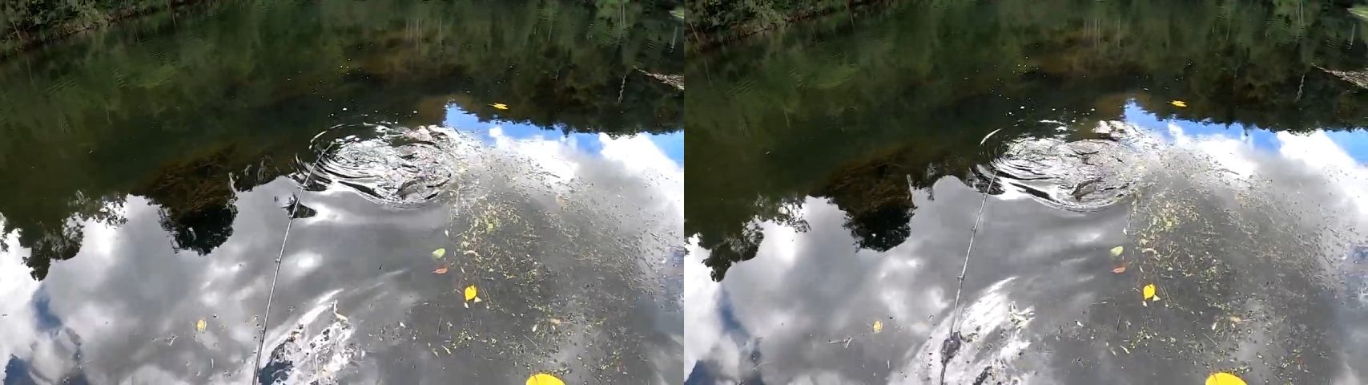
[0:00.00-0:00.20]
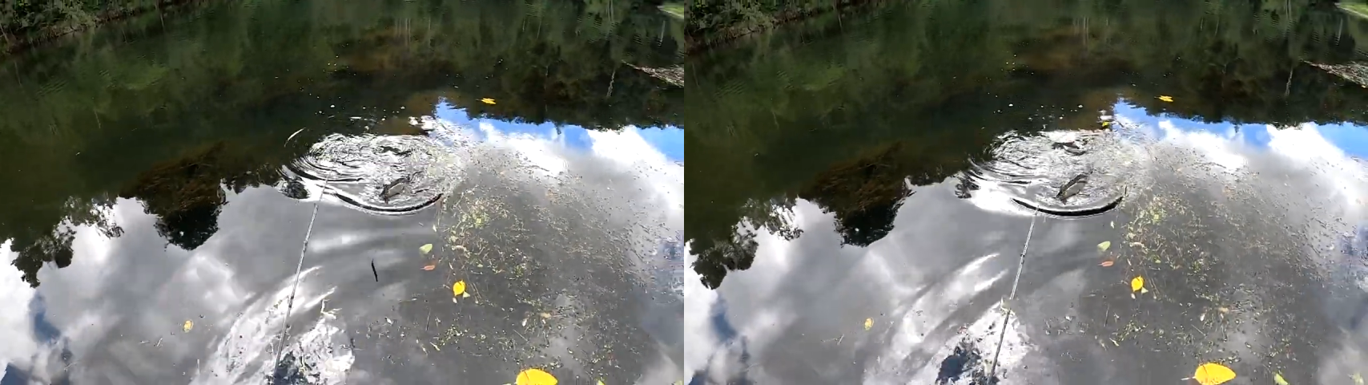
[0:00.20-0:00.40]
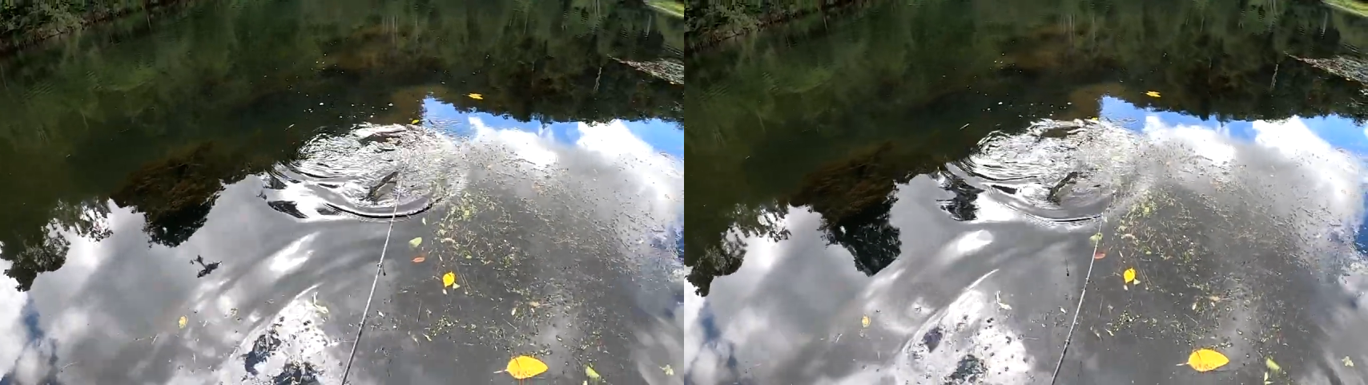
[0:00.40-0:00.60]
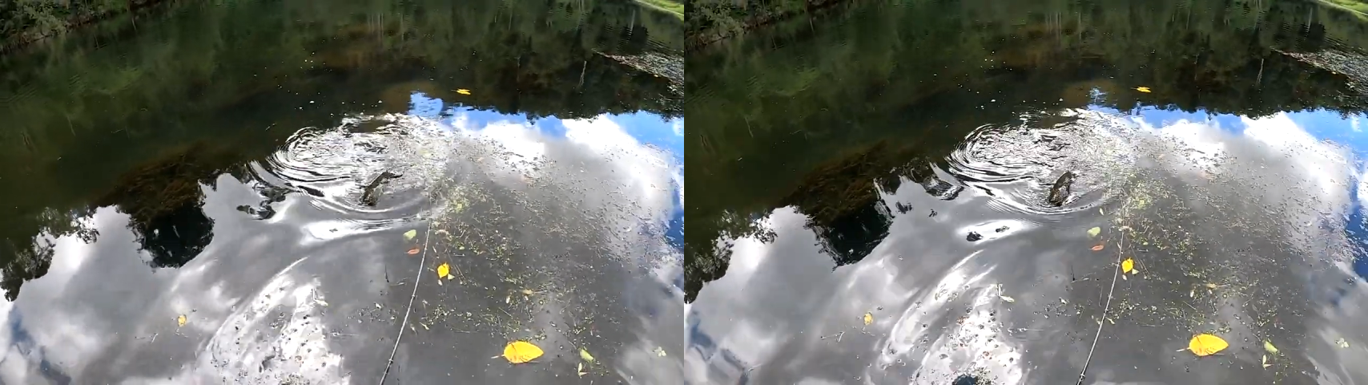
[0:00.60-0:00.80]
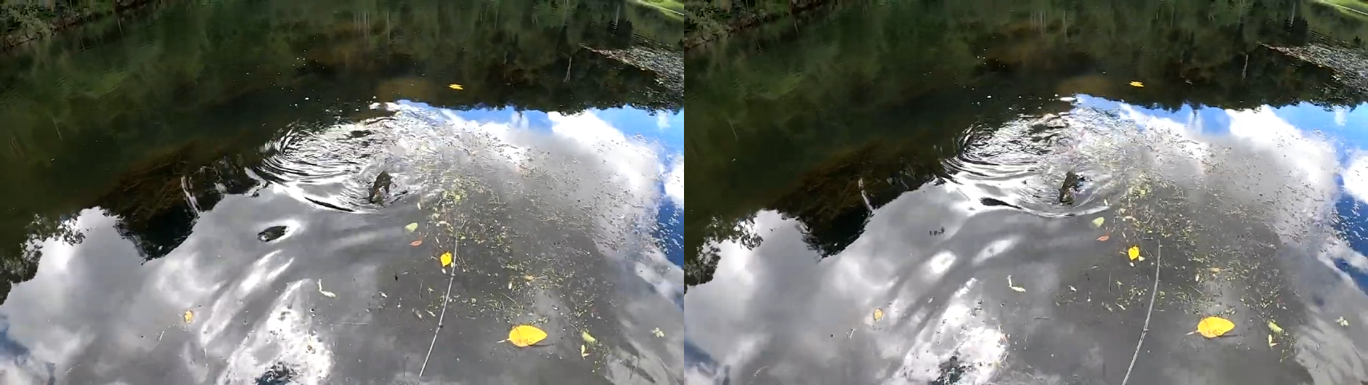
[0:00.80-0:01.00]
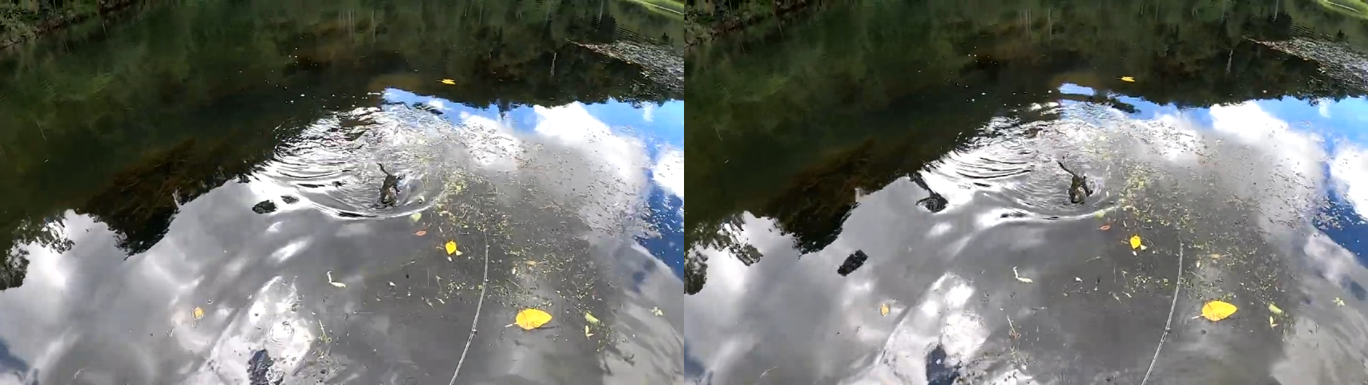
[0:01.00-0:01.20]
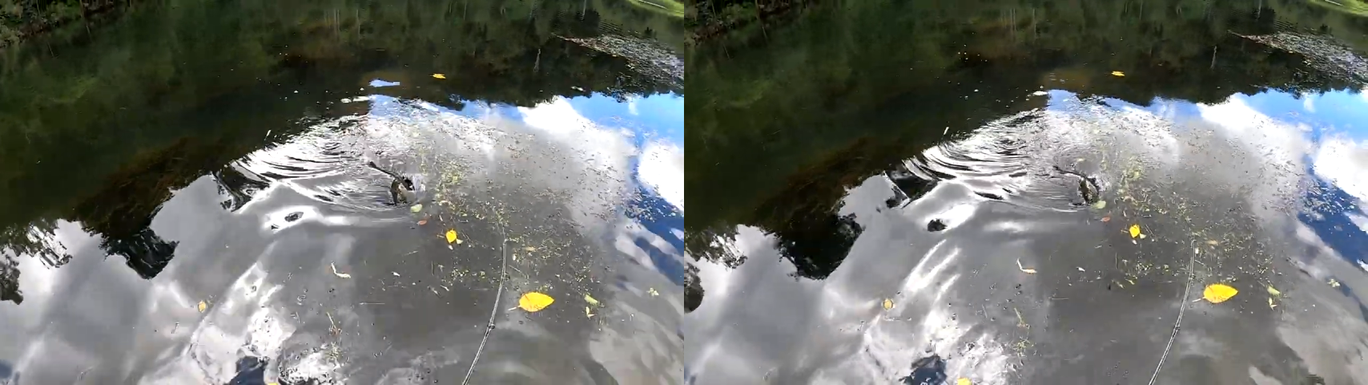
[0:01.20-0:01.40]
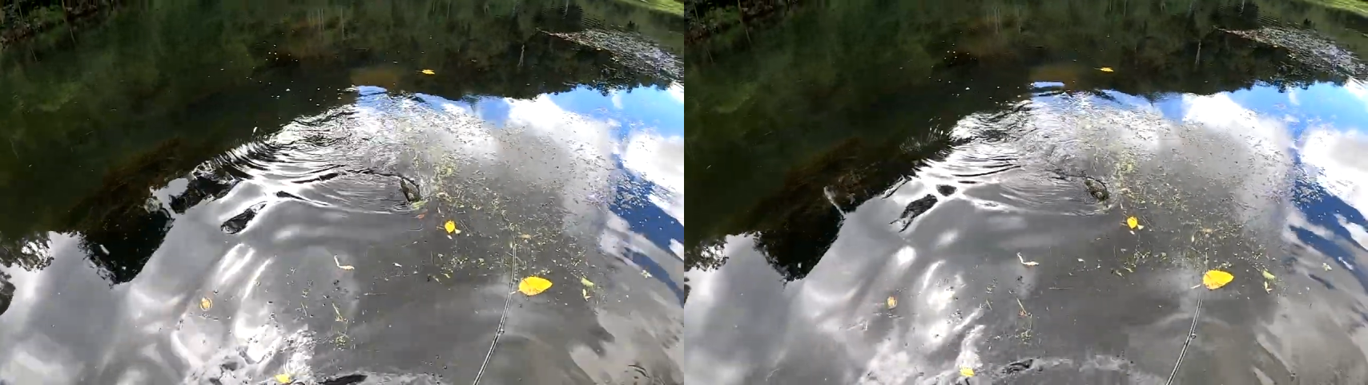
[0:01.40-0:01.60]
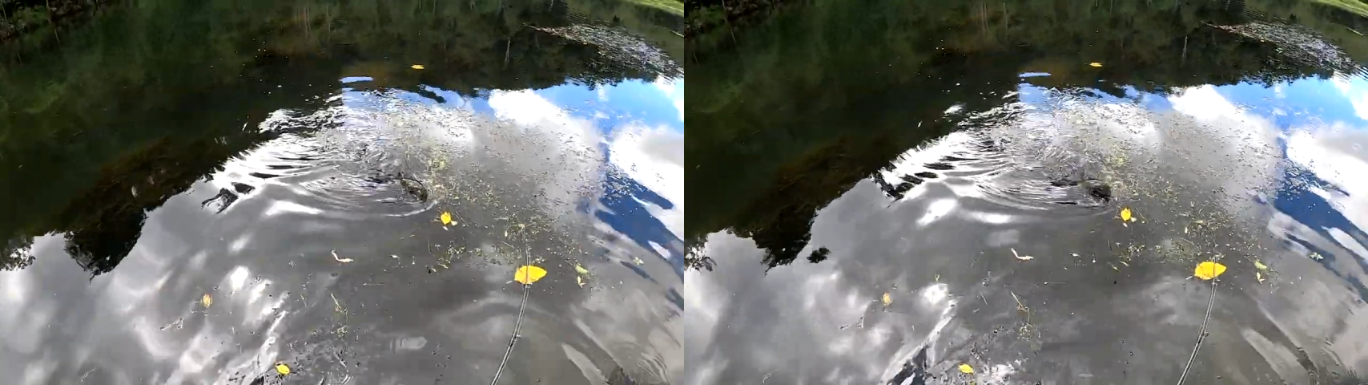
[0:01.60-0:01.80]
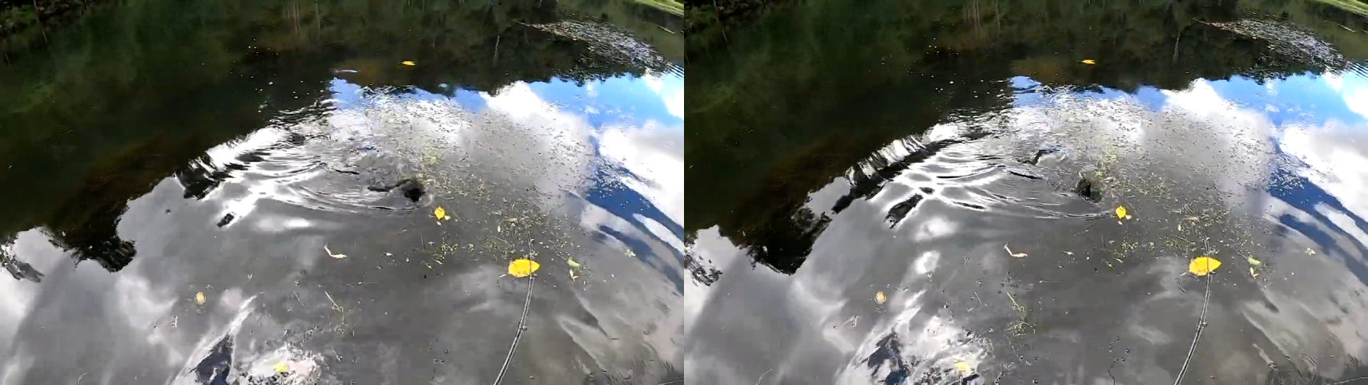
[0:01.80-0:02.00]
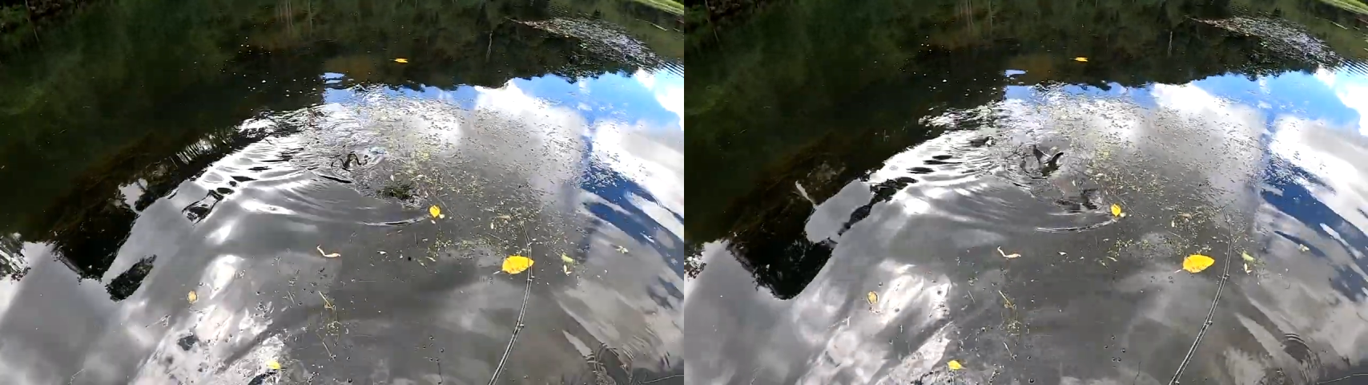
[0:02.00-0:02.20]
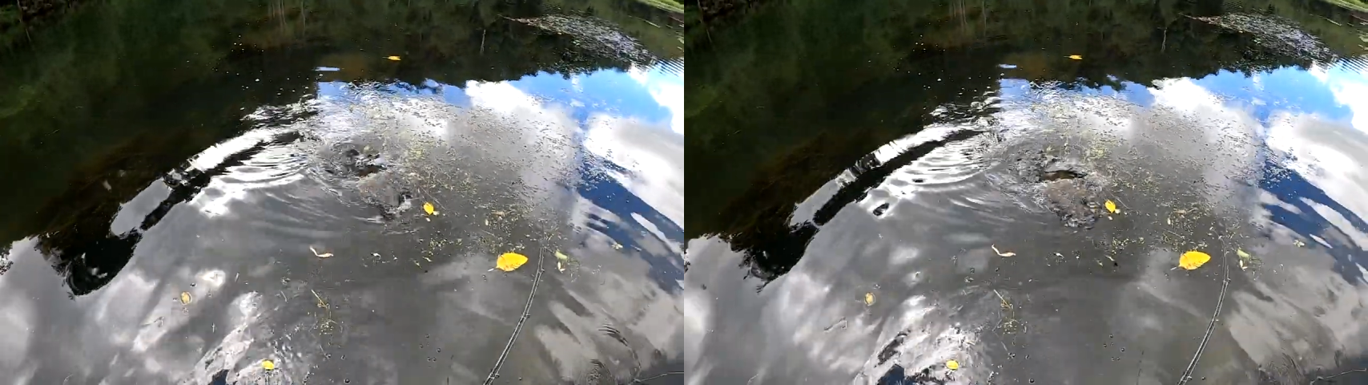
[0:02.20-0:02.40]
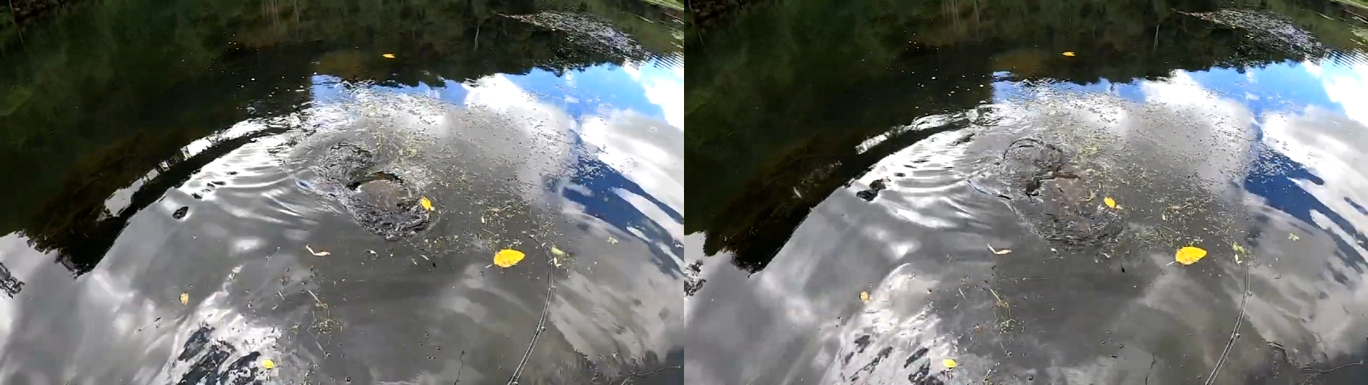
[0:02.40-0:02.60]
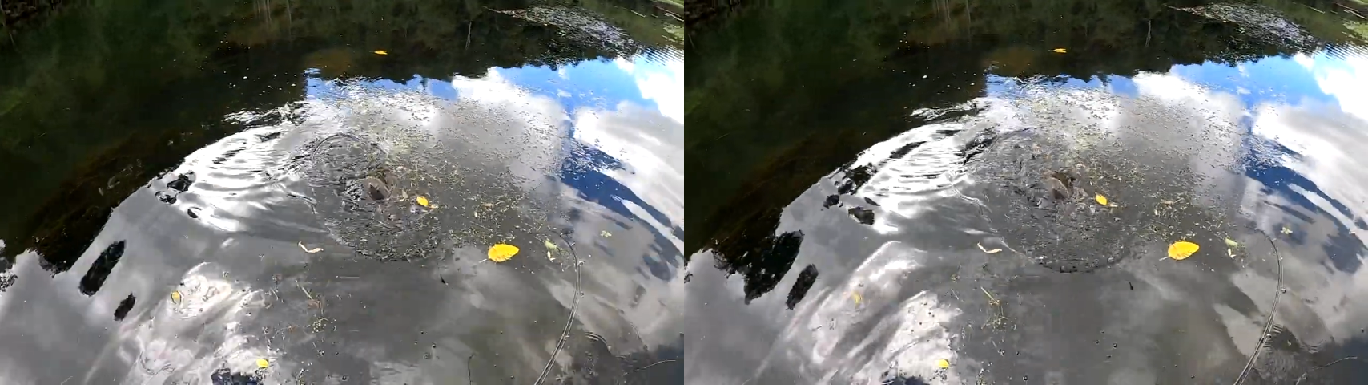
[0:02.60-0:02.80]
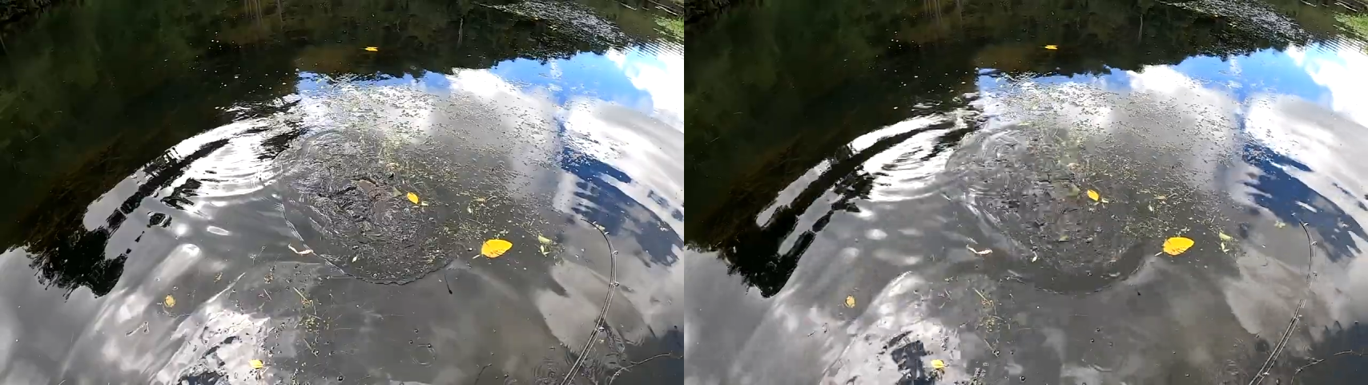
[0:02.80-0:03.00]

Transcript: Nobody's mouth can be seen.